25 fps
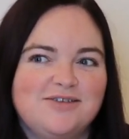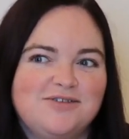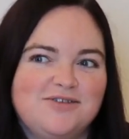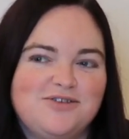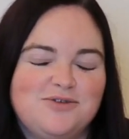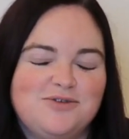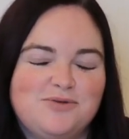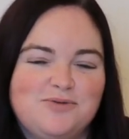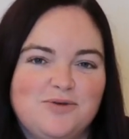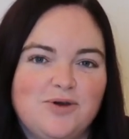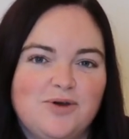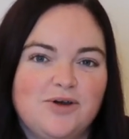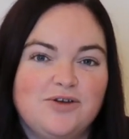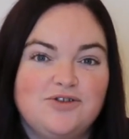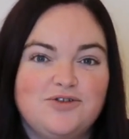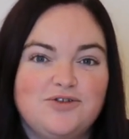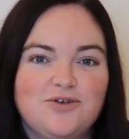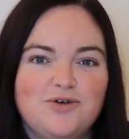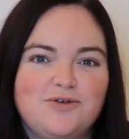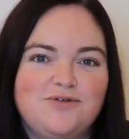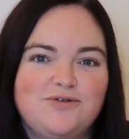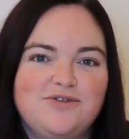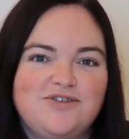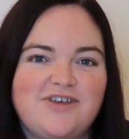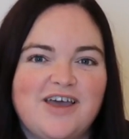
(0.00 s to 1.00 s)

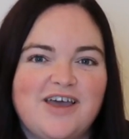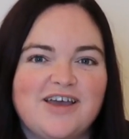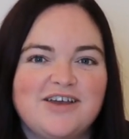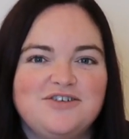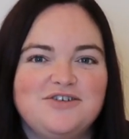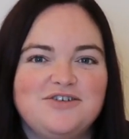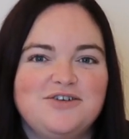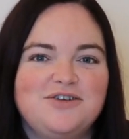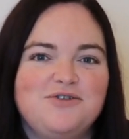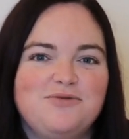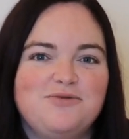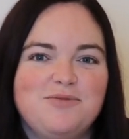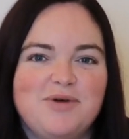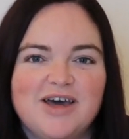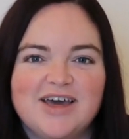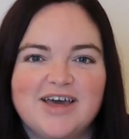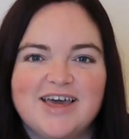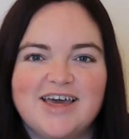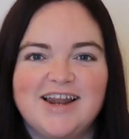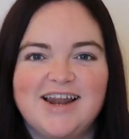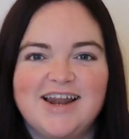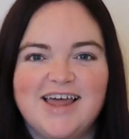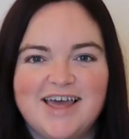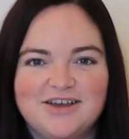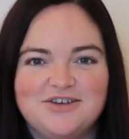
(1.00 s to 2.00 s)
sort of section of my
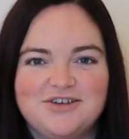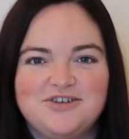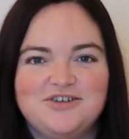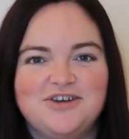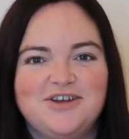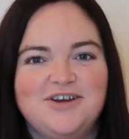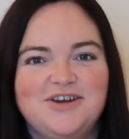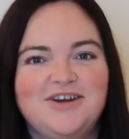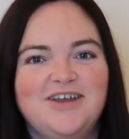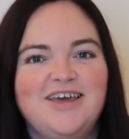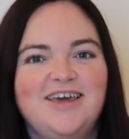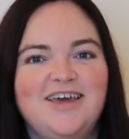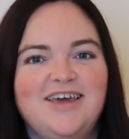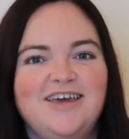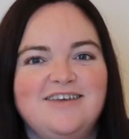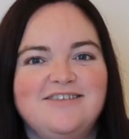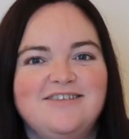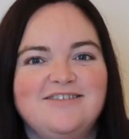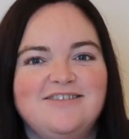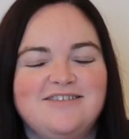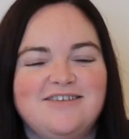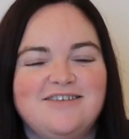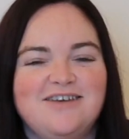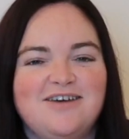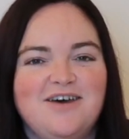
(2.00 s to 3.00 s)
collection
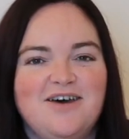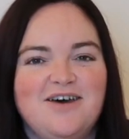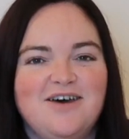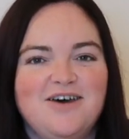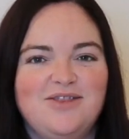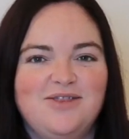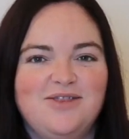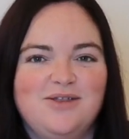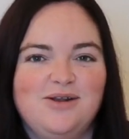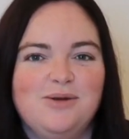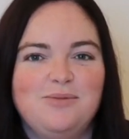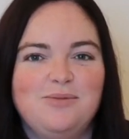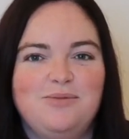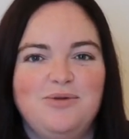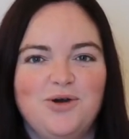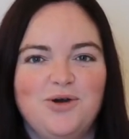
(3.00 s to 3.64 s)
is the